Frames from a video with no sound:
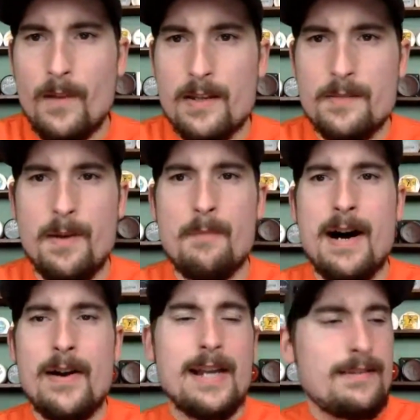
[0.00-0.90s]
It's been
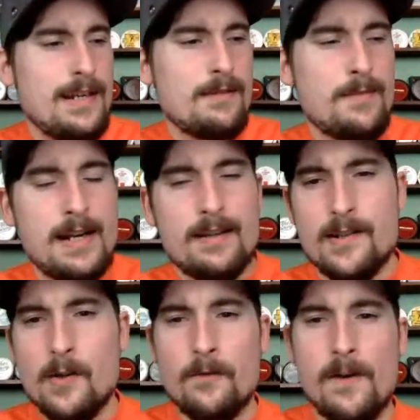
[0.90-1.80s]
about 18 minutes
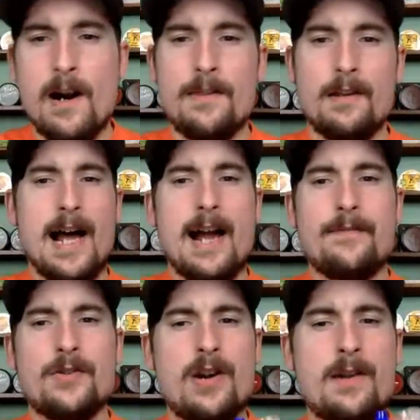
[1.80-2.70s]
so far in the live
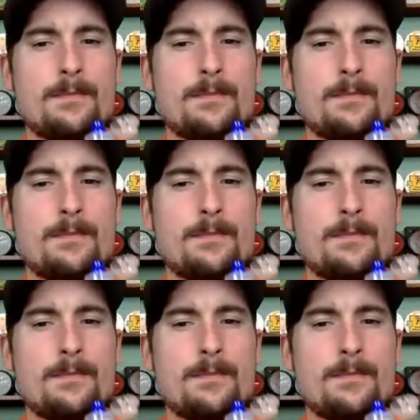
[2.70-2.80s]
stream,